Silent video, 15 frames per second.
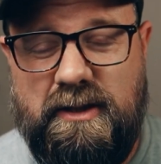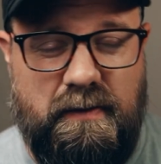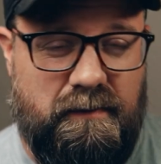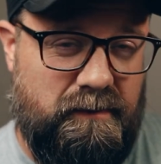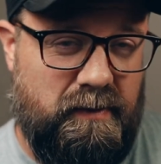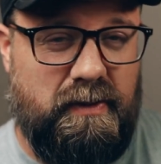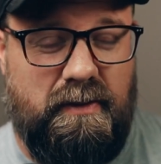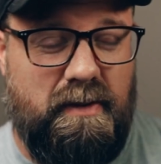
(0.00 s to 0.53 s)
so
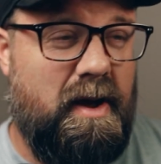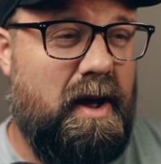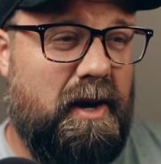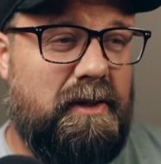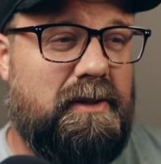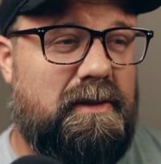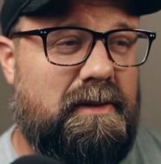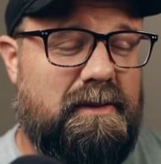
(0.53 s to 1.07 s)
further
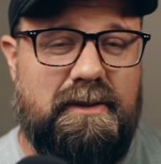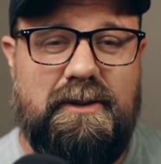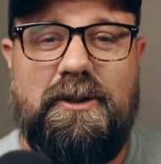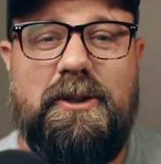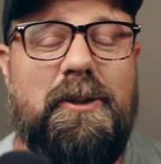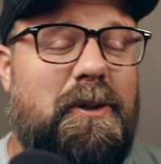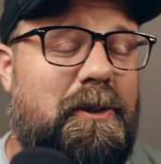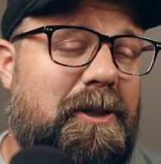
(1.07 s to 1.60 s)
on,
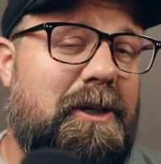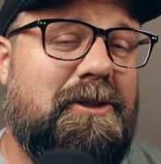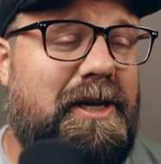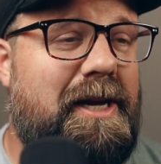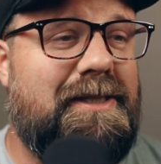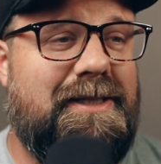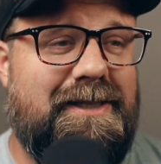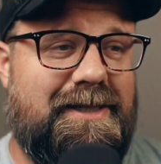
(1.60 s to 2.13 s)
Google goes
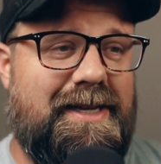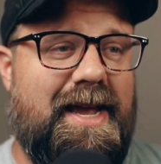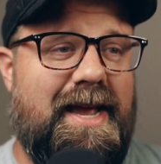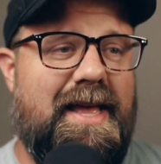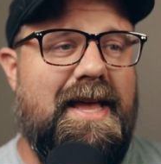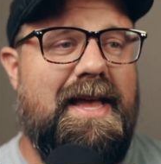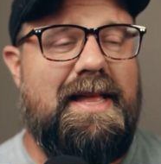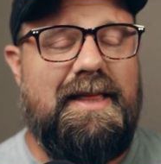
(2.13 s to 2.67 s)
on to
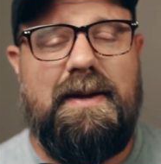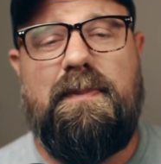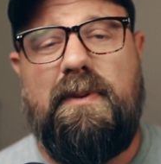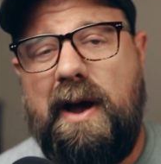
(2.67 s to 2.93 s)
say that